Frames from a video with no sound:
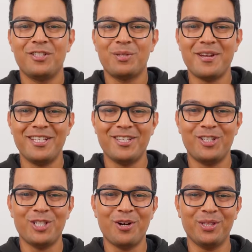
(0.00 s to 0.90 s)
To edit this
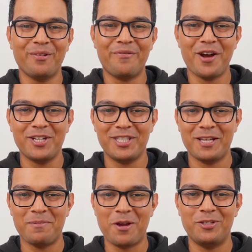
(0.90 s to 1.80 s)
shot, the first thing
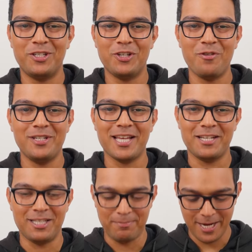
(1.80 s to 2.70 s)
I'm going to do is
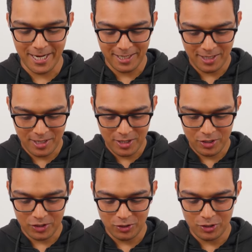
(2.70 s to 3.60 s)
add speed.
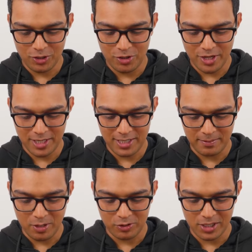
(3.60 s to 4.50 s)
So to do this, I'm
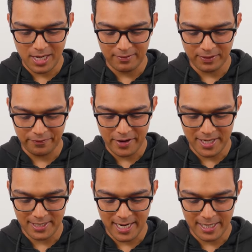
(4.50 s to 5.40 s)
going to leave the
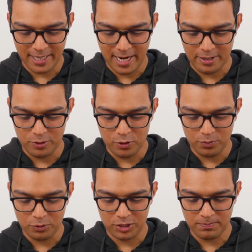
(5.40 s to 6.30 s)
first second at
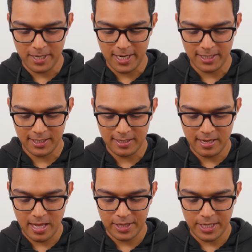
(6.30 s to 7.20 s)
normal speed,
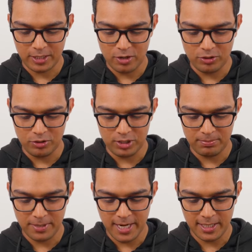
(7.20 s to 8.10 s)
then go to
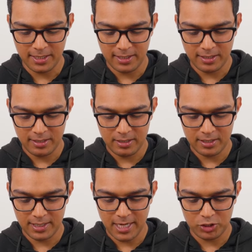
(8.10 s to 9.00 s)
speed,
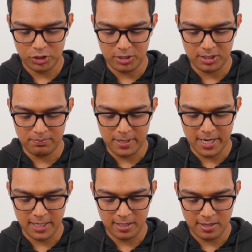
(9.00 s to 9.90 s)
section
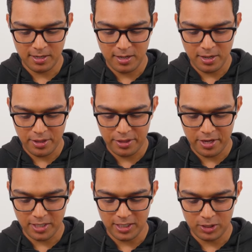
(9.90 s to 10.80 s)
speed
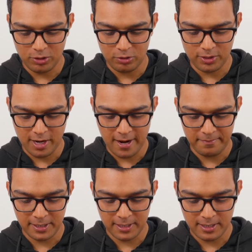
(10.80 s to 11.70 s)
32
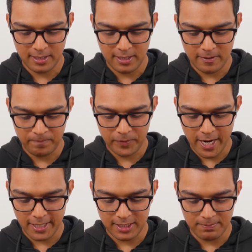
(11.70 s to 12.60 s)
times,
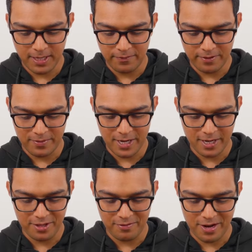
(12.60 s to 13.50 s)
add speed from
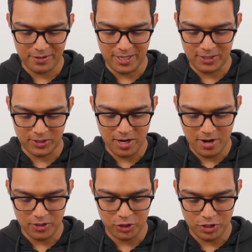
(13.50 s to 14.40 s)
here throughout the
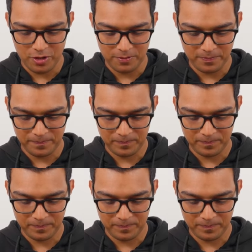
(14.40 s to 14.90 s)
entire shot,